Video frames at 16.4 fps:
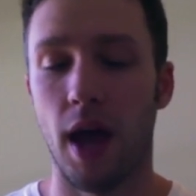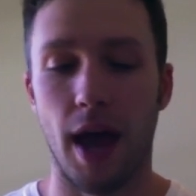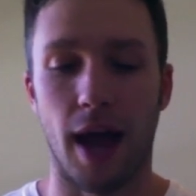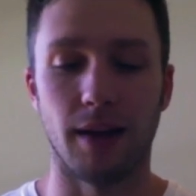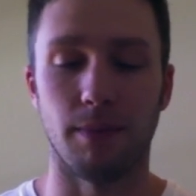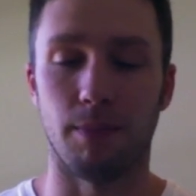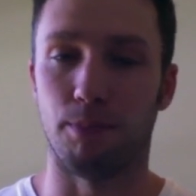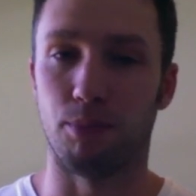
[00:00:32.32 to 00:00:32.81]

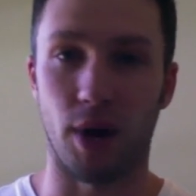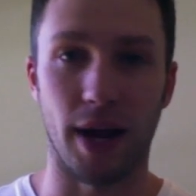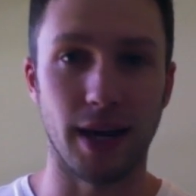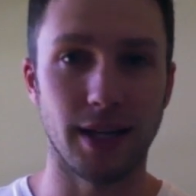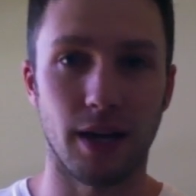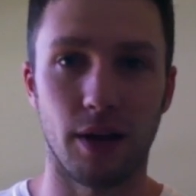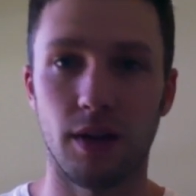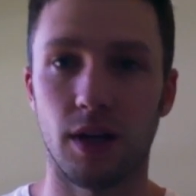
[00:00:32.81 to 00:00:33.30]
and
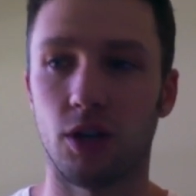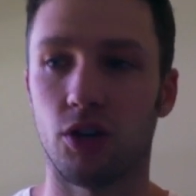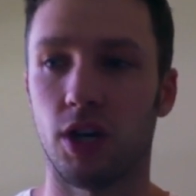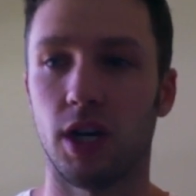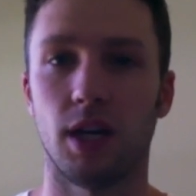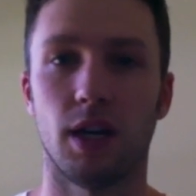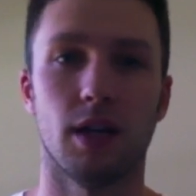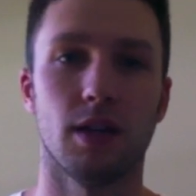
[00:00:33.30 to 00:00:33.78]
break down the
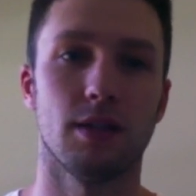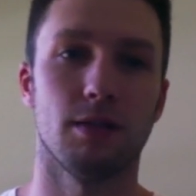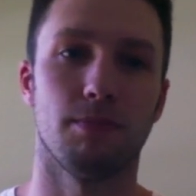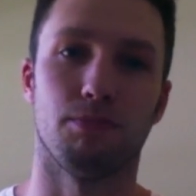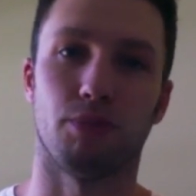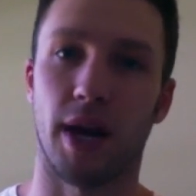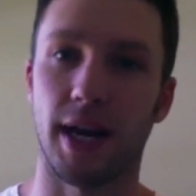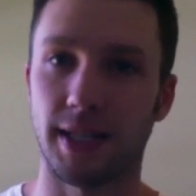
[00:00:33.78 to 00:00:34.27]
ingredients,
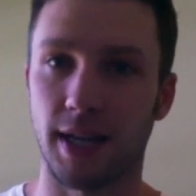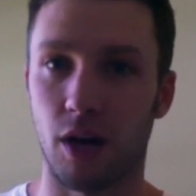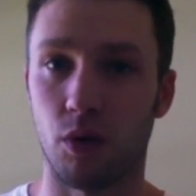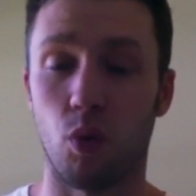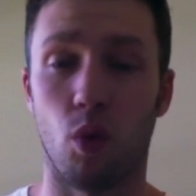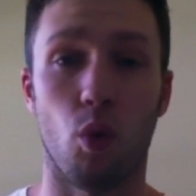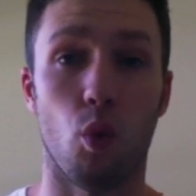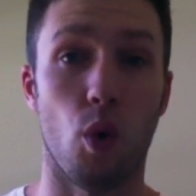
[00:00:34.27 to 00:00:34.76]
break
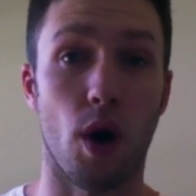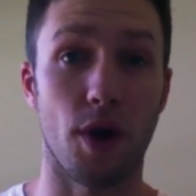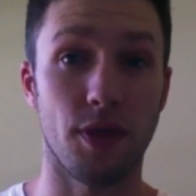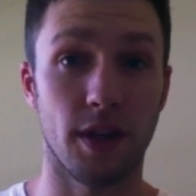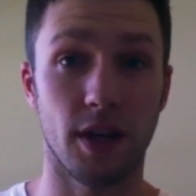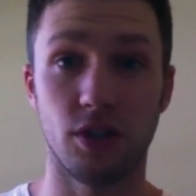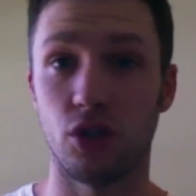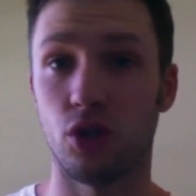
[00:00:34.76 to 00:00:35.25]
down what
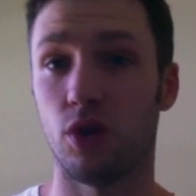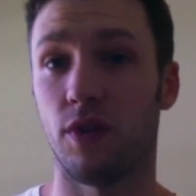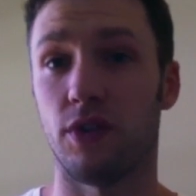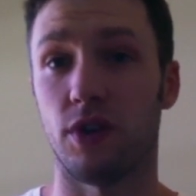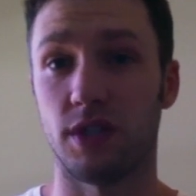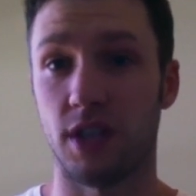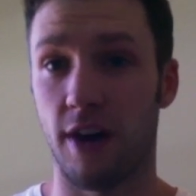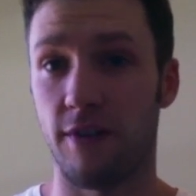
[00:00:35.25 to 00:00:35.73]
they do, if
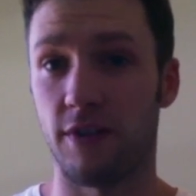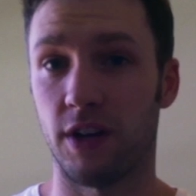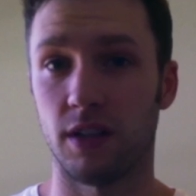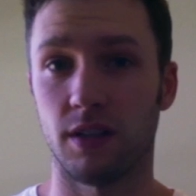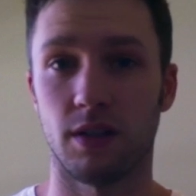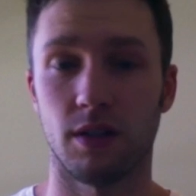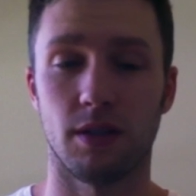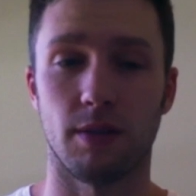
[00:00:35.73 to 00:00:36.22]
there's
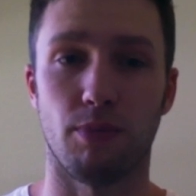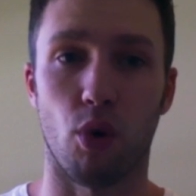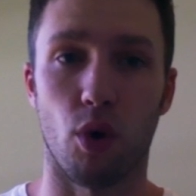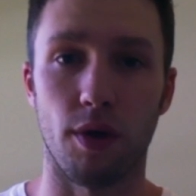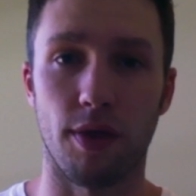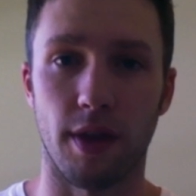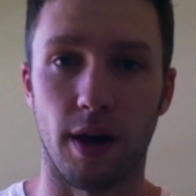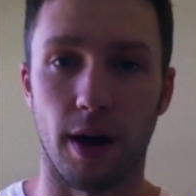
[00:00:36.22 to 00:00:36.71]
evidence to
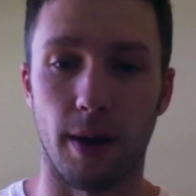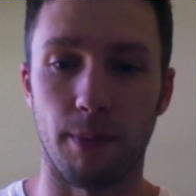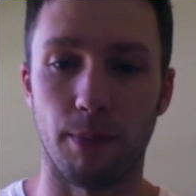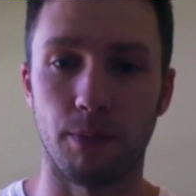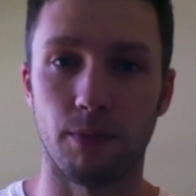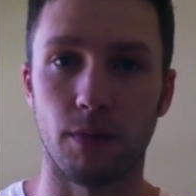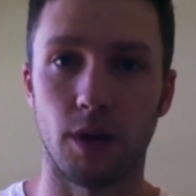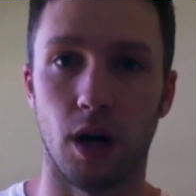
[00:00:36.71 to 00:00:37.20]
support
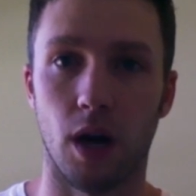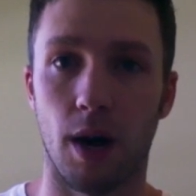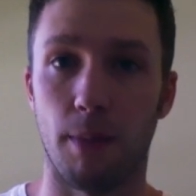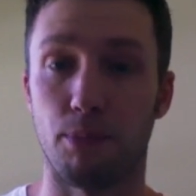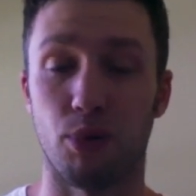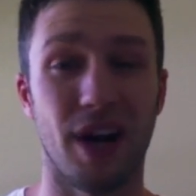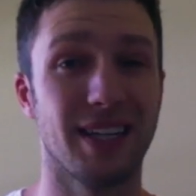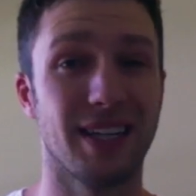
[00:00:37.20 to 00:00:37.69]
them,
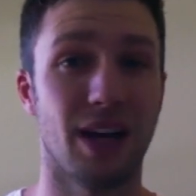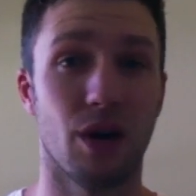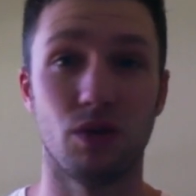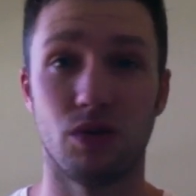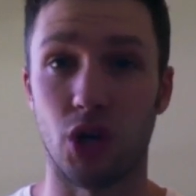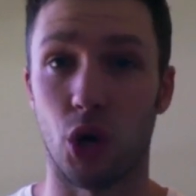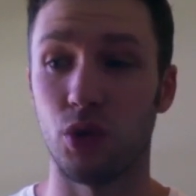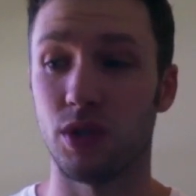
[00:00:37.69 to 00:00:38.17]
break
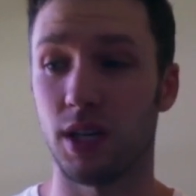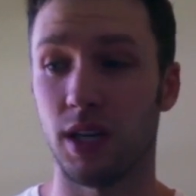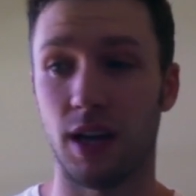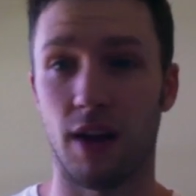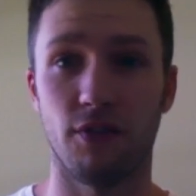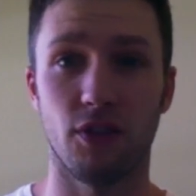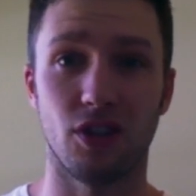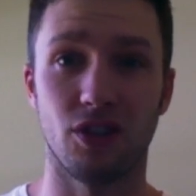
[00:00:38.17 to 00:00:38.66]
down
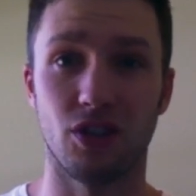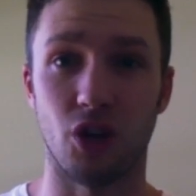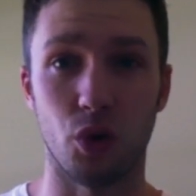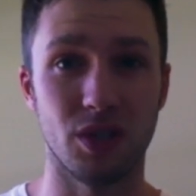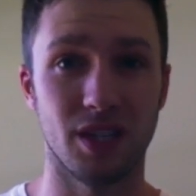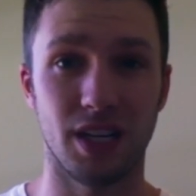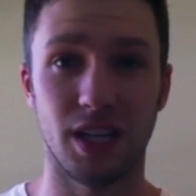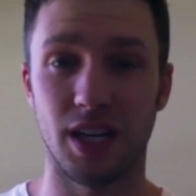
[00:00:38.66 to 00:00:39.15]
dosing, if the
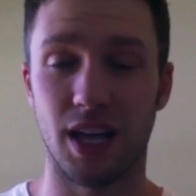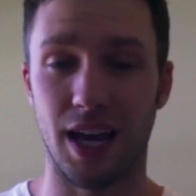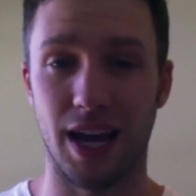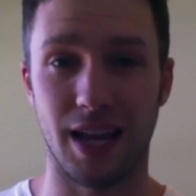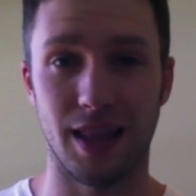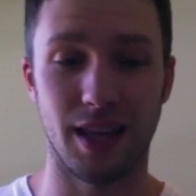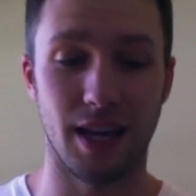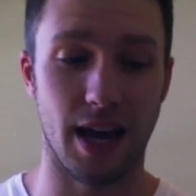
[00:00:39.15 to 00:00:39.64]
dosing
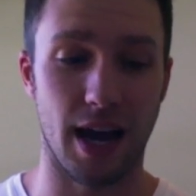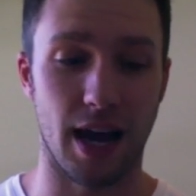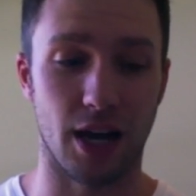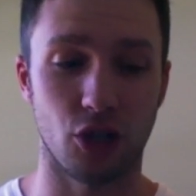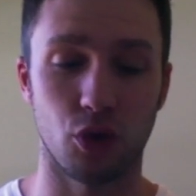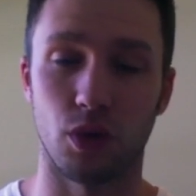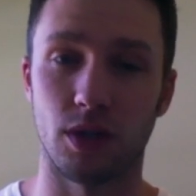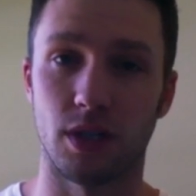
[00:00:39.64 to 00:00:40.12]
in the
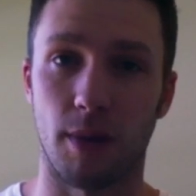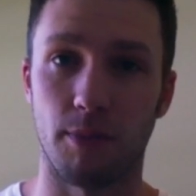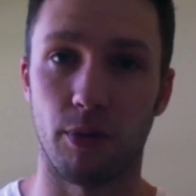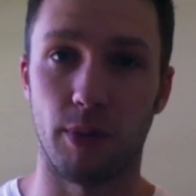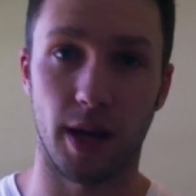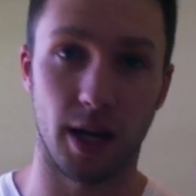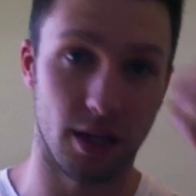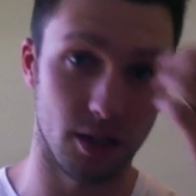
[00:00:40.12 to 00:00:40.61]
actual
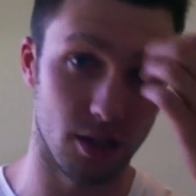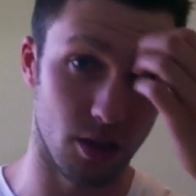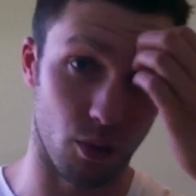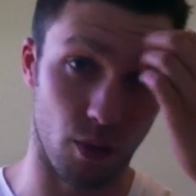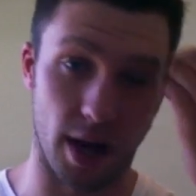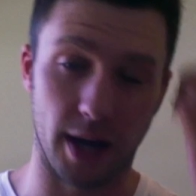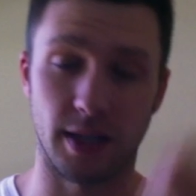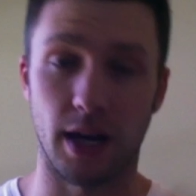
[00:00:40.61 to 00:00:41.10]
supplement is the
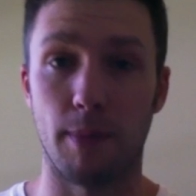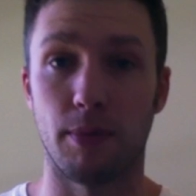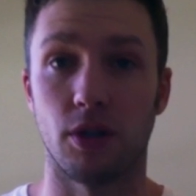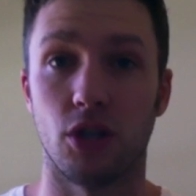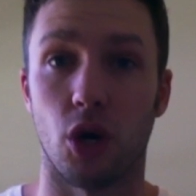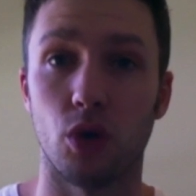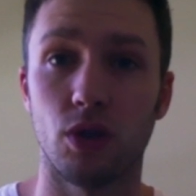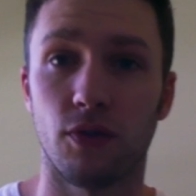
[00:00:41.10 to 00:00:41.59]
right type
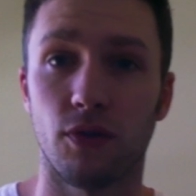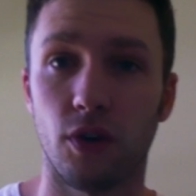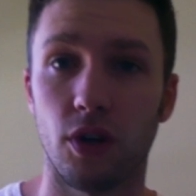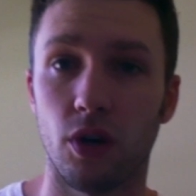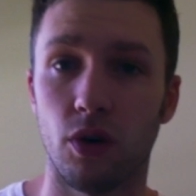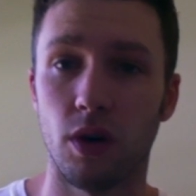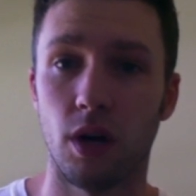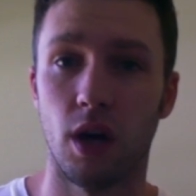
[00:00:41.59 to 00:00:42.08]
of dose for
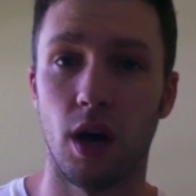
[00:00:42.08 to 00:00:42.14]
you.